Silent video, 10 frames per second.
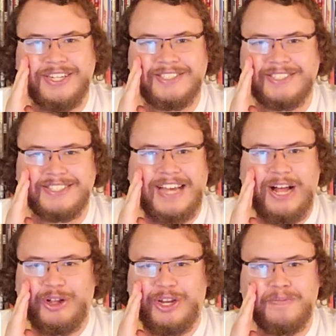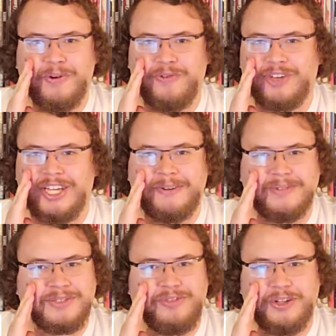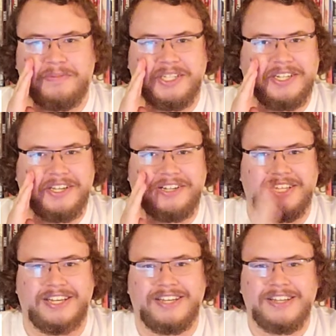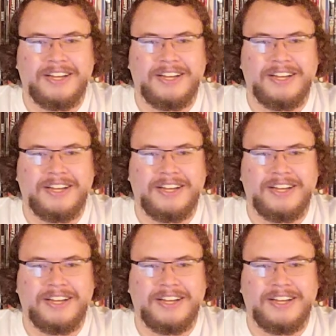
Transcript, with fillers: It's an Italian movie. It was filmed in Italy